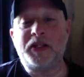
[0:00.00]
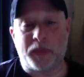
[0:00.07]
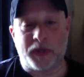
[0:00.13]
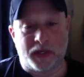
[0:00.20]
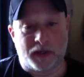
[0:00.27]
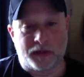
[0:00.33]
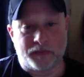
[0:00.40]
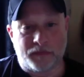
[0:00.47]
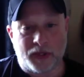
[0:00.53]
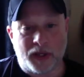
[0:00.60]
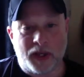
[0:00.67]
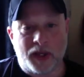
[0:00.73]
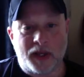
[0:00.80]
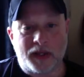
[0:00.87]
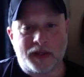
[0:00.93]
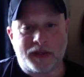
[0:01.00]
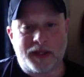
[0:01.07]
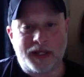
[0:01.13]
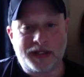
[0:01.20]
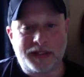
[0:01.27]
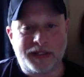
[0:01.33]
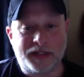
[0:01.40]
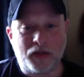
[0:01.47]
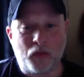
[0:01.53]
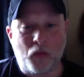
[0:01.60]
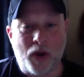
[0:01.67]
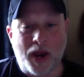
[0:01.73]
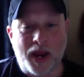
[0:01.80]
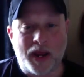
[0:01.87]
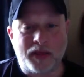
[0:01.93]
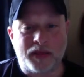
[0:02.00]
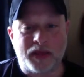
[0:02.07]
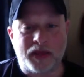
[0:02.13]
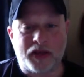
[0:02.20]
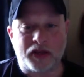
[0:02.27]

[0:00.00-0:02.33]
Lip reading: Peter. This is the way the